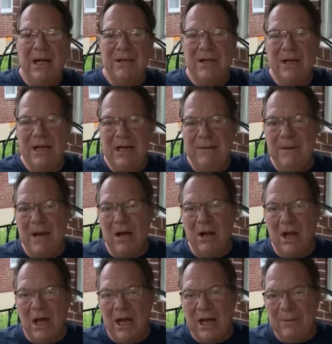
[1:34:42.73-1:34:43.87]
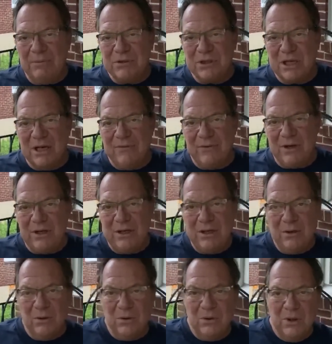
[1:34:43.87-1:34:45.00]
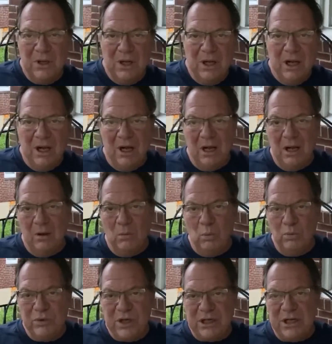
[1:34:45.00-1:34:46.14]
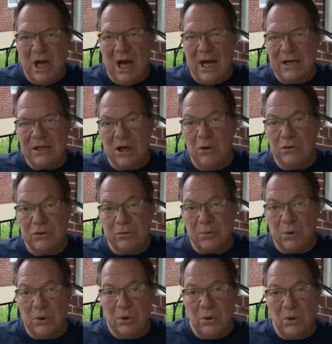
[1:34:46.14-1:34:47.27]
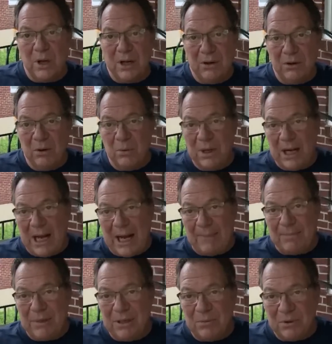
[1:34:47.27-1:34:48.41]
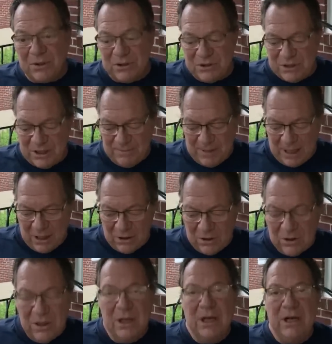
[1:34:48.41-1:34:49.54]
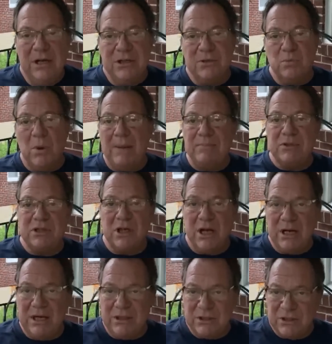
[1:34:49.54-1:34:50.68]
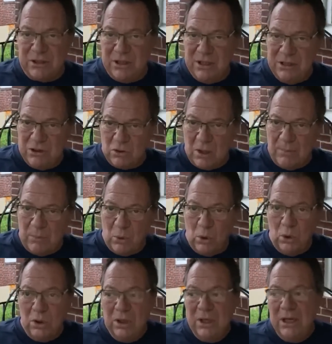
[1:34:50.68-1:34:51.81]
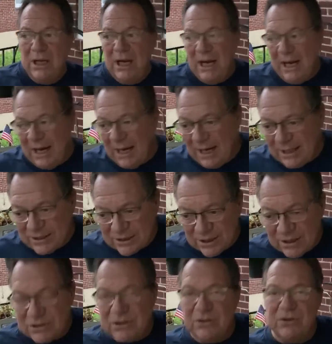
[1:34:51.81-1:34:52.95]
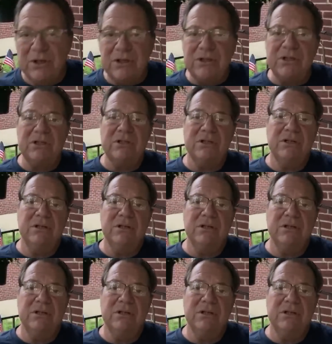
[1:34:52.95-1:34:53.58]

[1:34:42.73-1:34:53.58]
the email I was given did not go through. I don't know what happened with his email. his website is in trouble. And so this